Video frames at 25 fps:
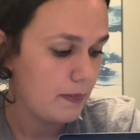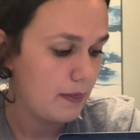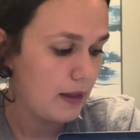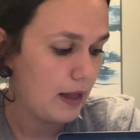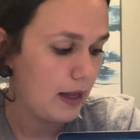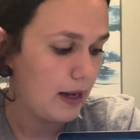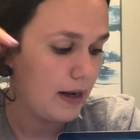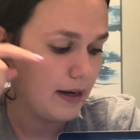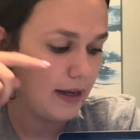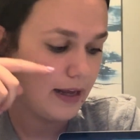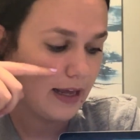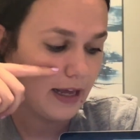
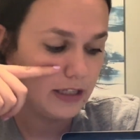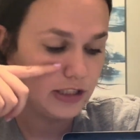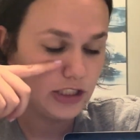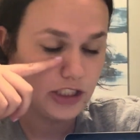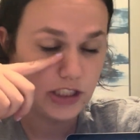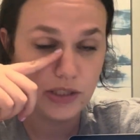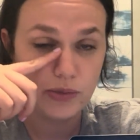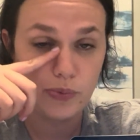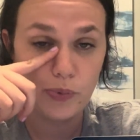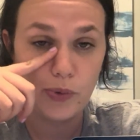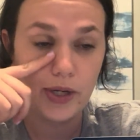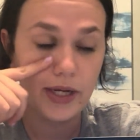and again,
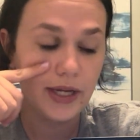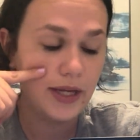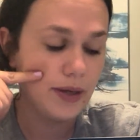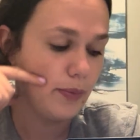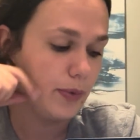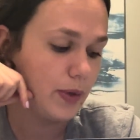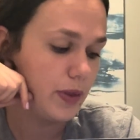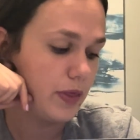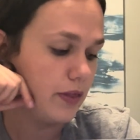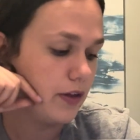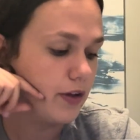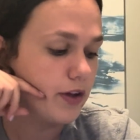just working
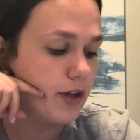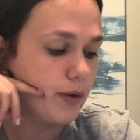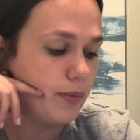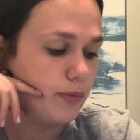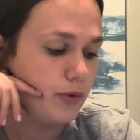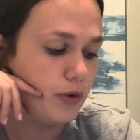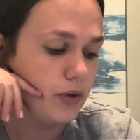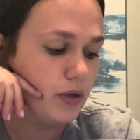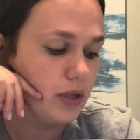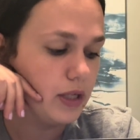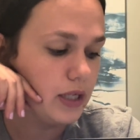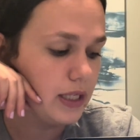with the
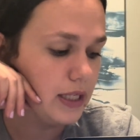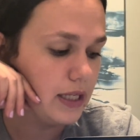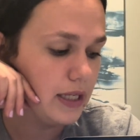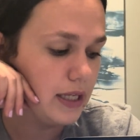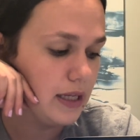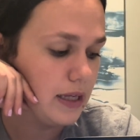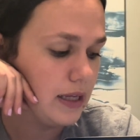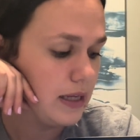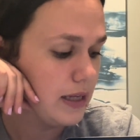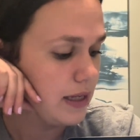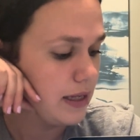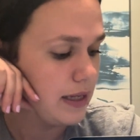
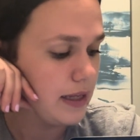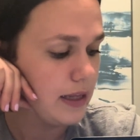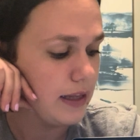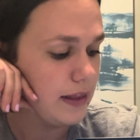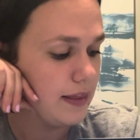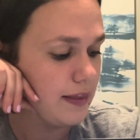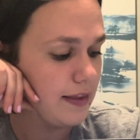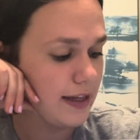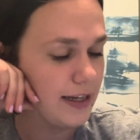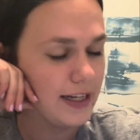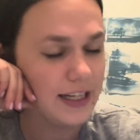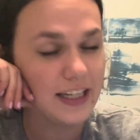community
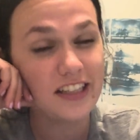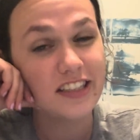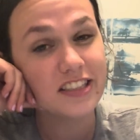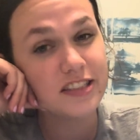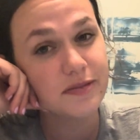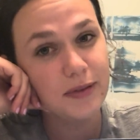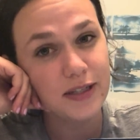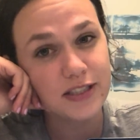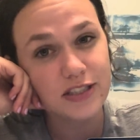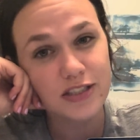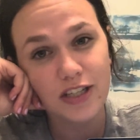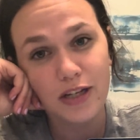and like
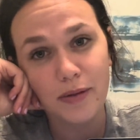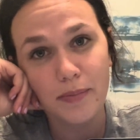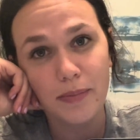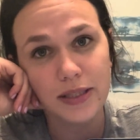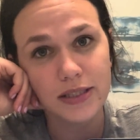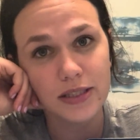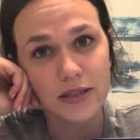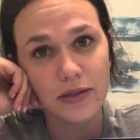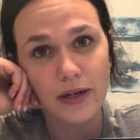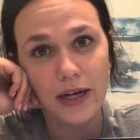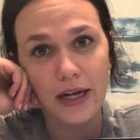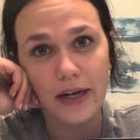especially
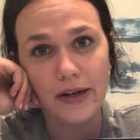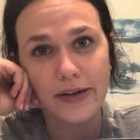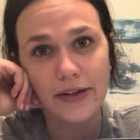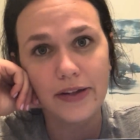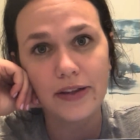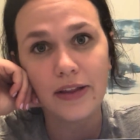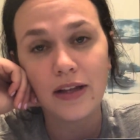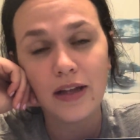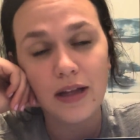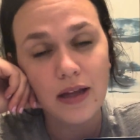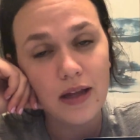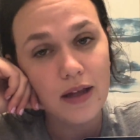mental
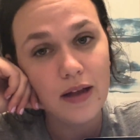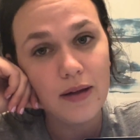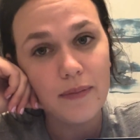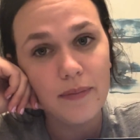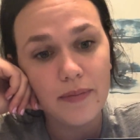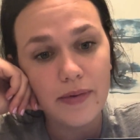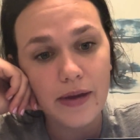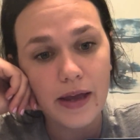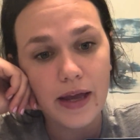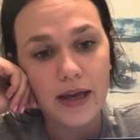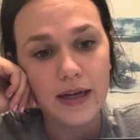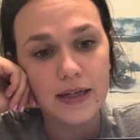health,
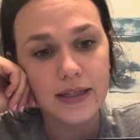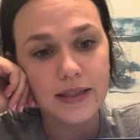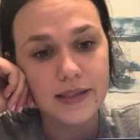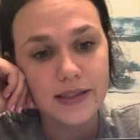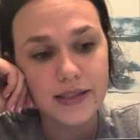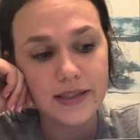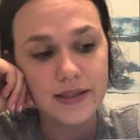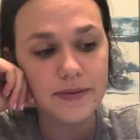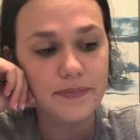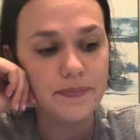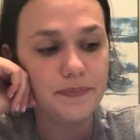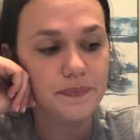
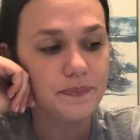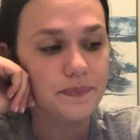because